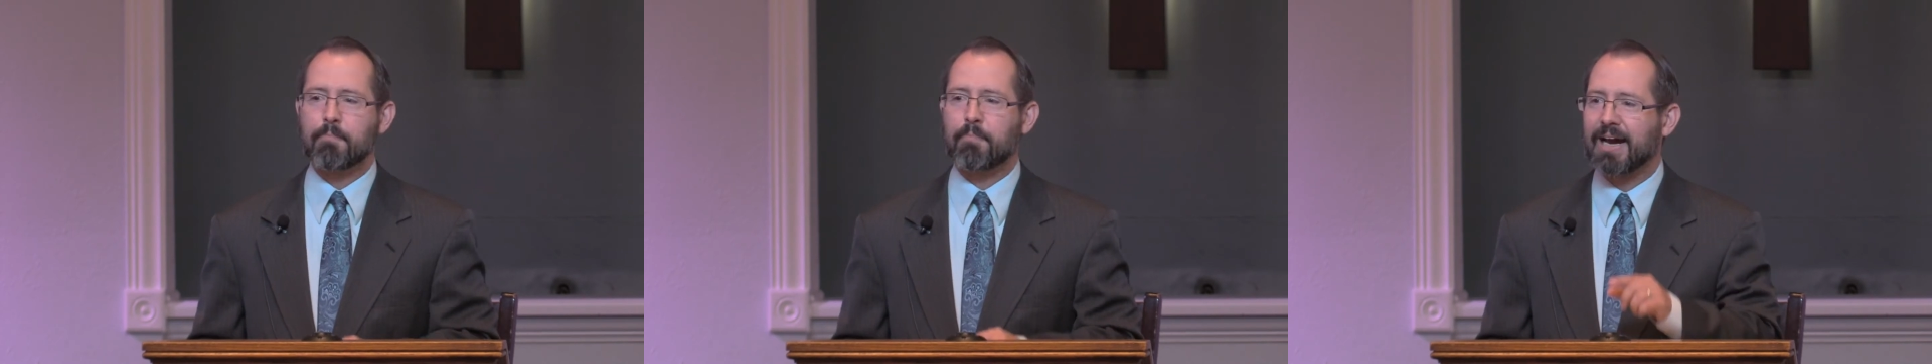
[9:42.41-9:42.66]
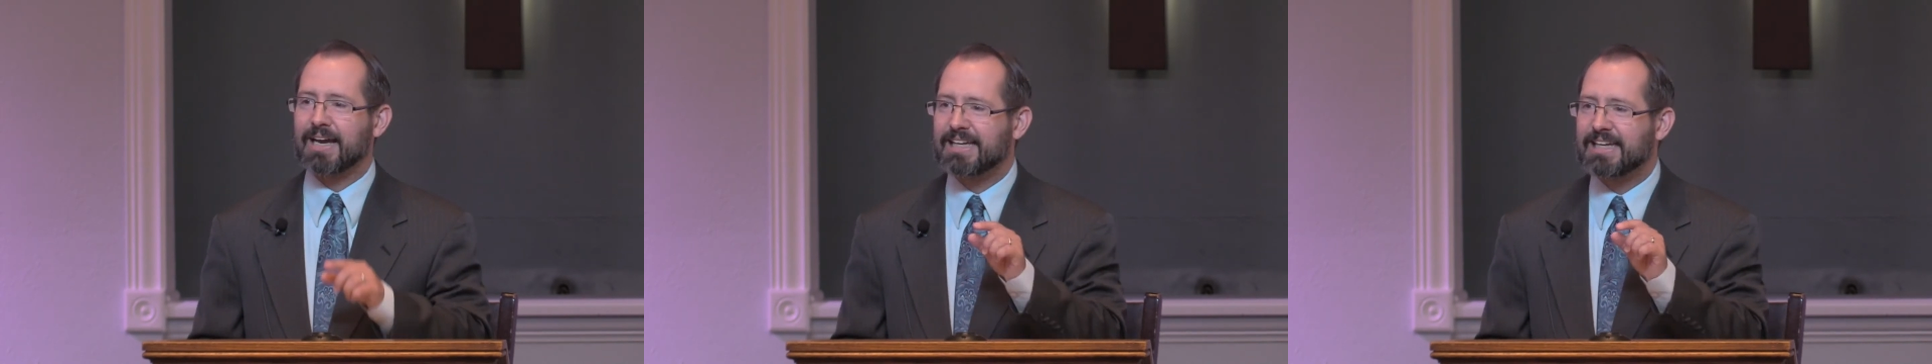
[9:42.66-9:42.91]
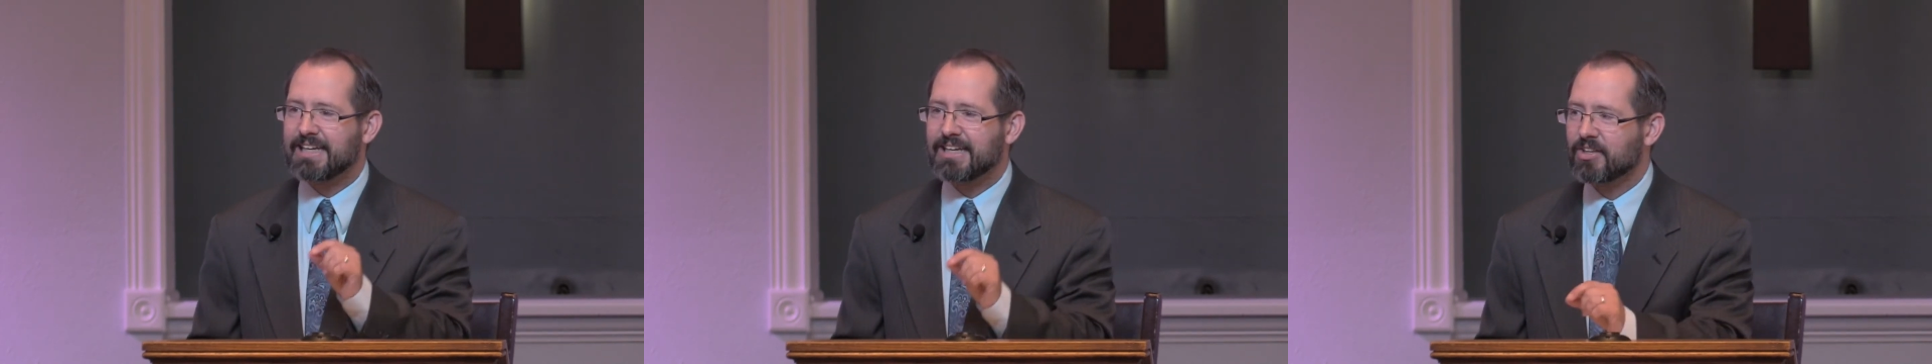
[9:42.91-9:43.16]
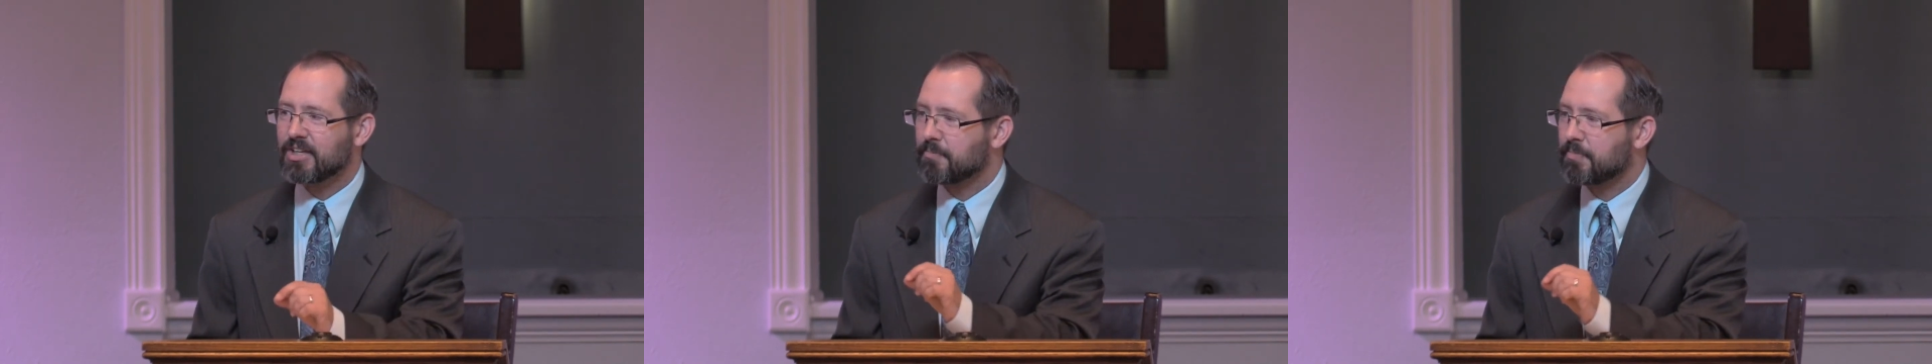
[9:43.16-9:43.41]
by
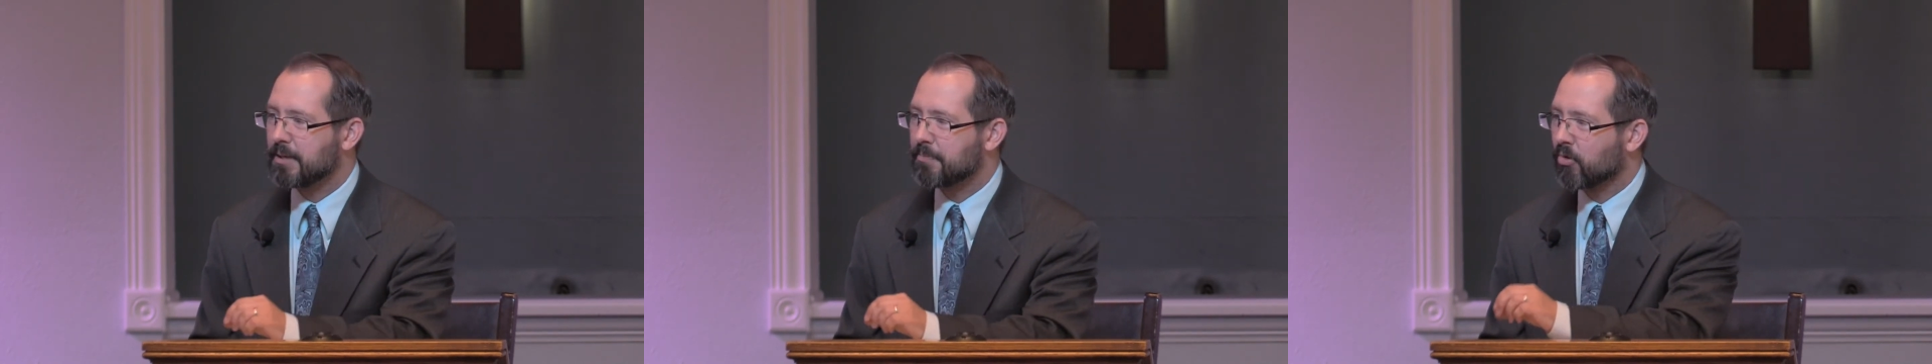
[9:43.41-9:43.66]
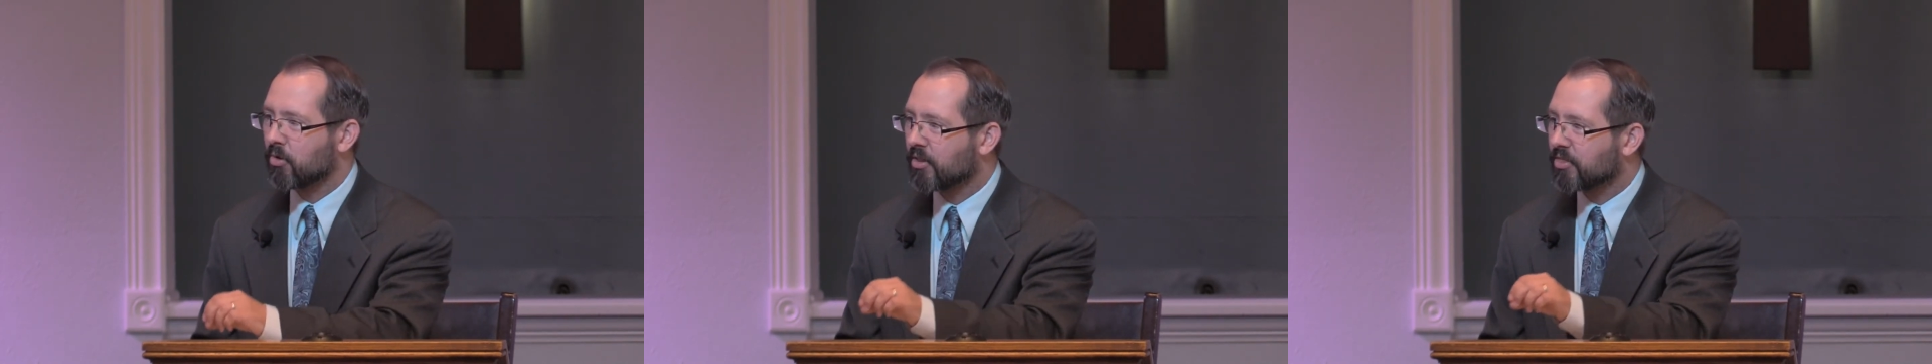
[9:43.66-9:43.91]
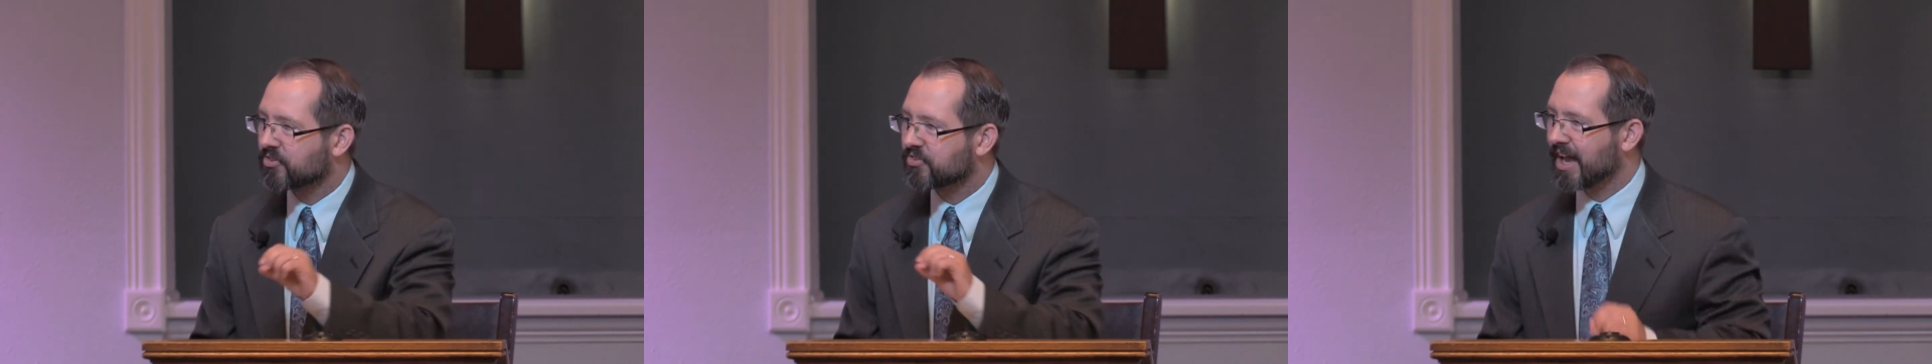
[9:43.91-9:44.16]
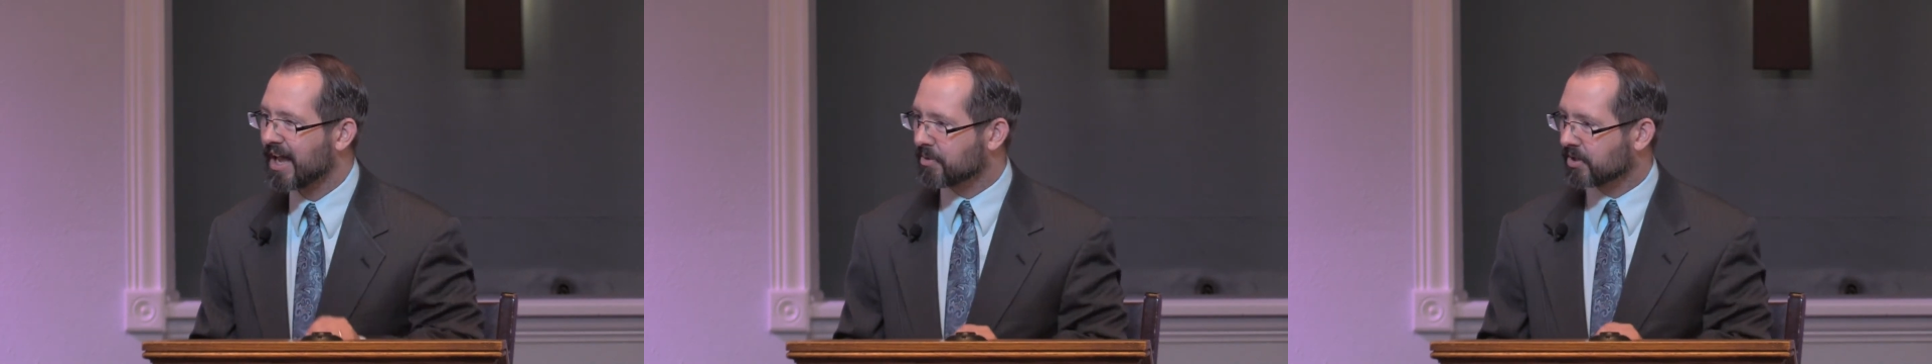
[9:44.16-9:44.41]
healing people on the
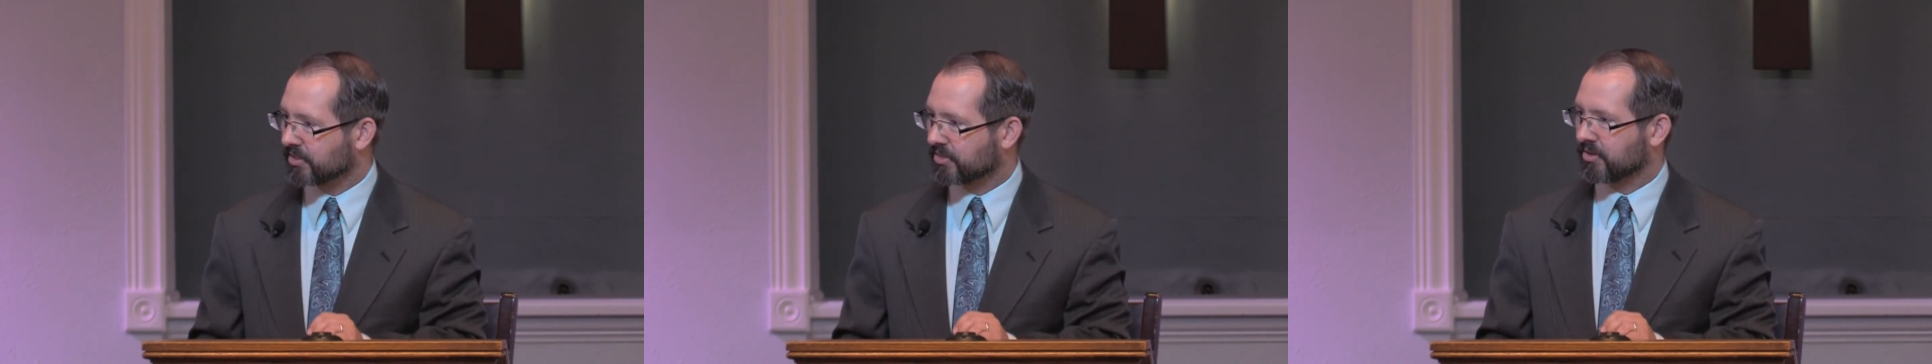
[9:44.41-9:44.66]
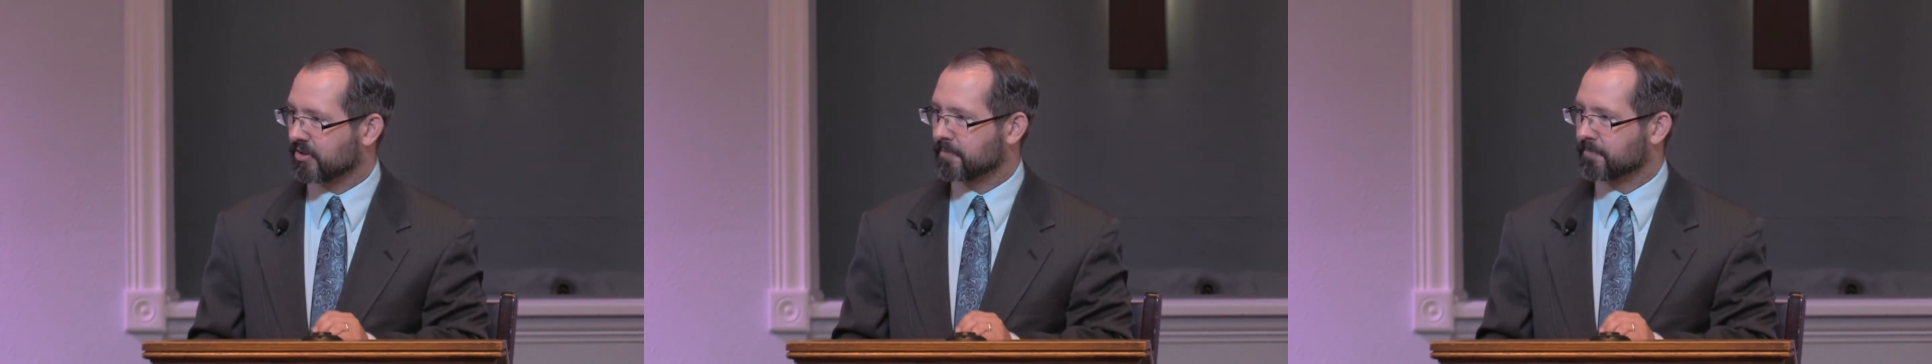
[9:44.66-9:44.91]
Sabbath."